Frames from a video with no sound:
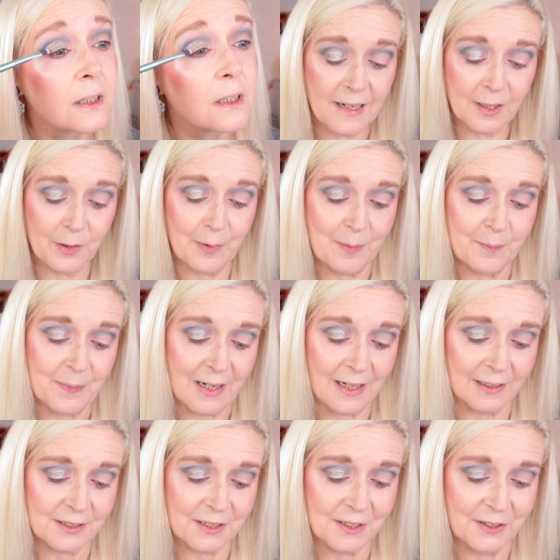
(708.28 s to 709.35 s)
Then I went
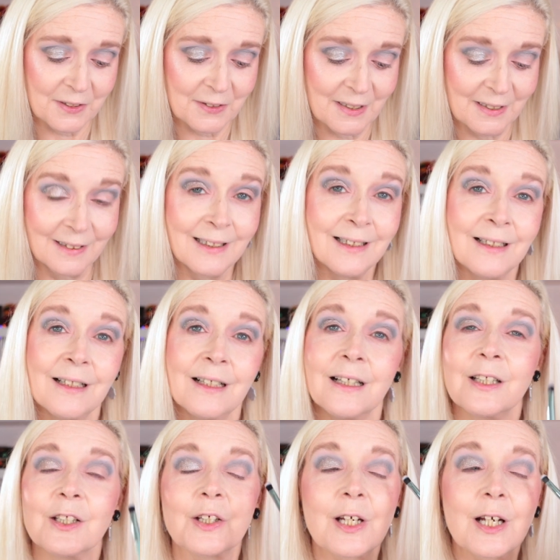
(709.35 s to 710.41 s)
back to
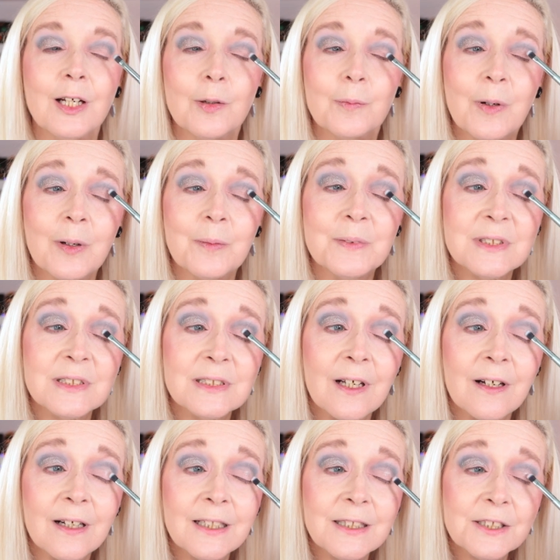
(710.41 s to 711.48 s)
the ColourPop
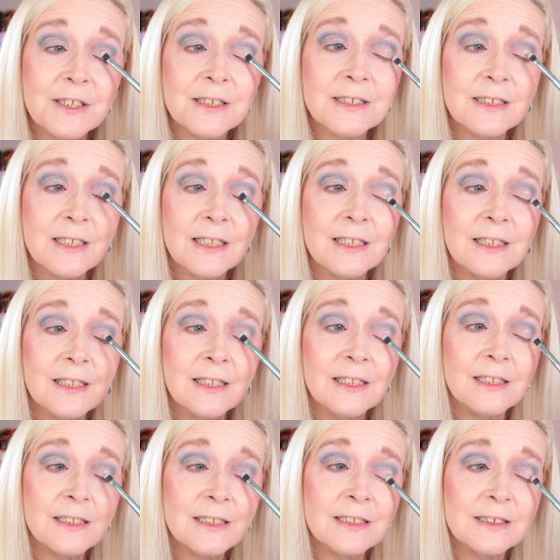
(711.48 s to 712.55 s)
site just to
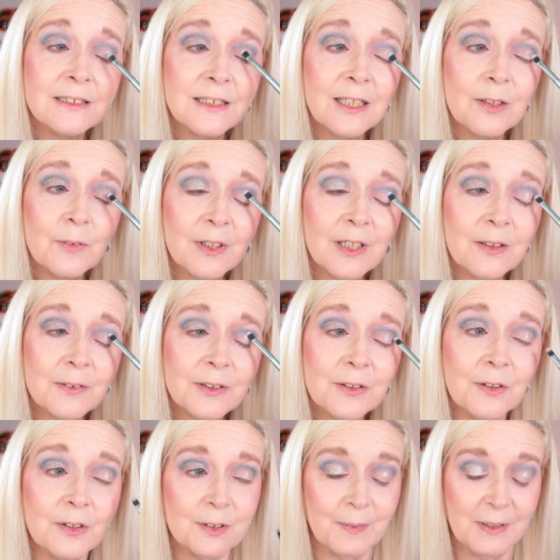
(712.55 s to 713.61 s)
see what it would
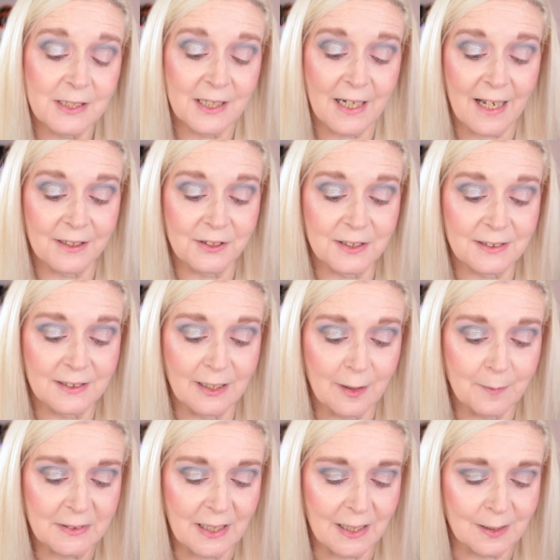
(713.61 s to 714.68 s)
cost me to get just the
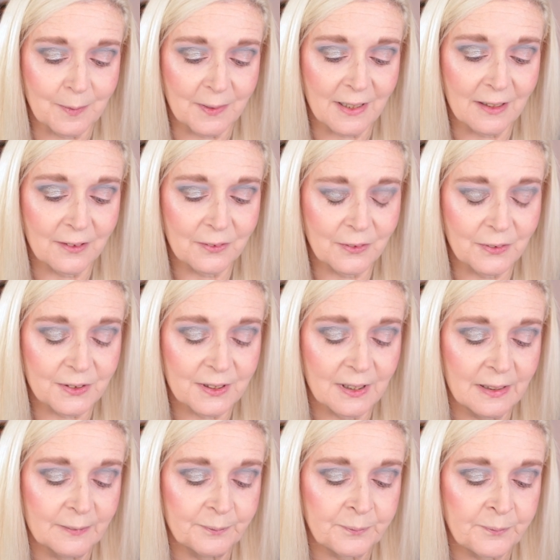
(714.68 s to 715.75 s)
lipsticks. But then, of course,
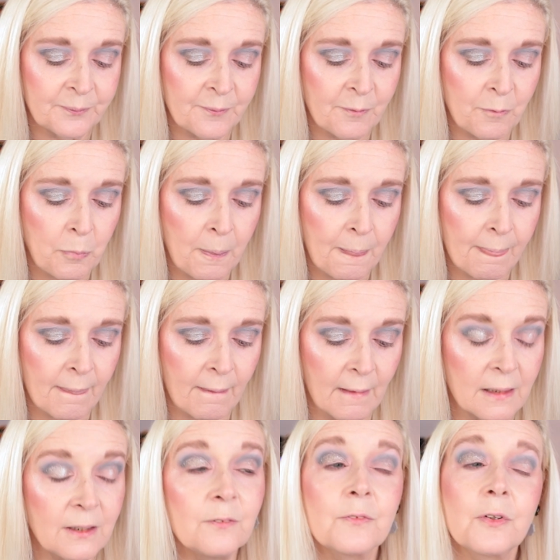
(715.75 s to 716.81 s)

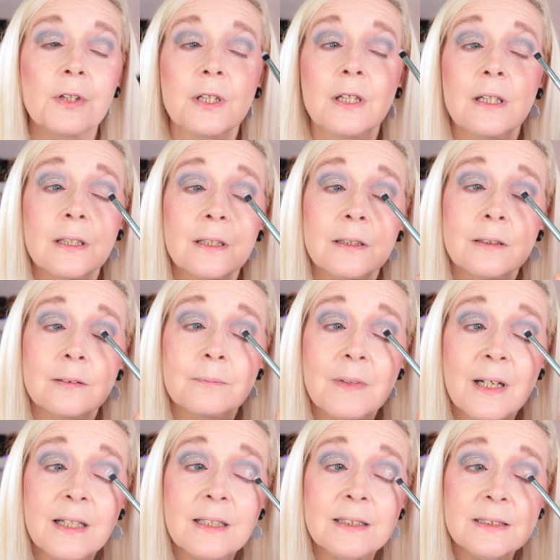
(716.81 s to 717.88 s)
you've got to
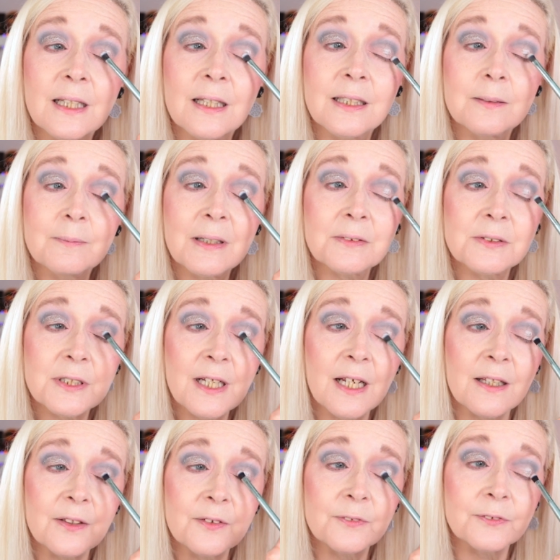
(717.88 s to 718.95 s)
make a certain amount to
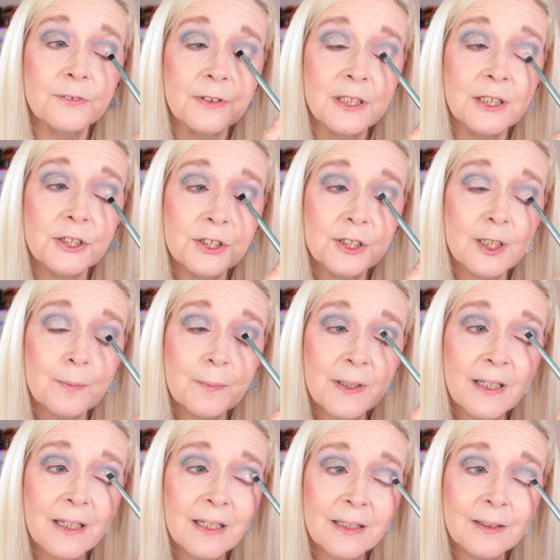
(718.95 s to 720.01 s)
get the free
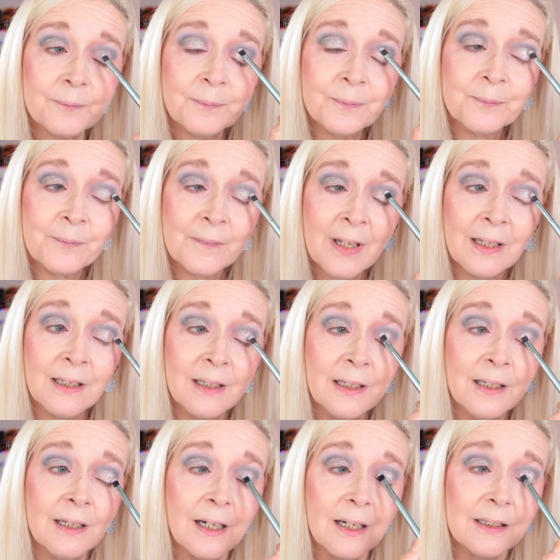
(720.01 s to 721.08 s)
shipping.
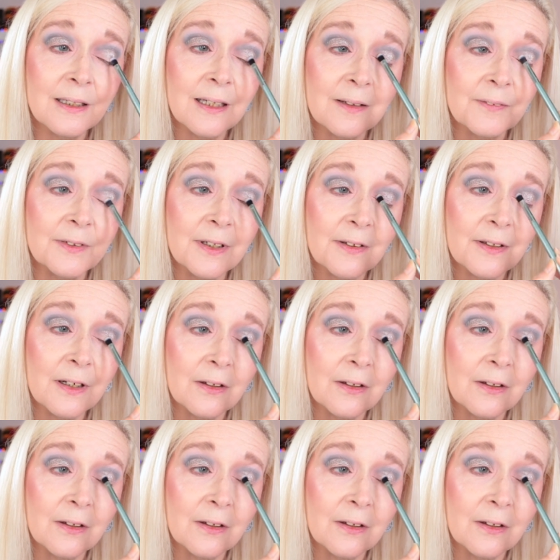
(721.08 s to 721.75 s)
And I'll have another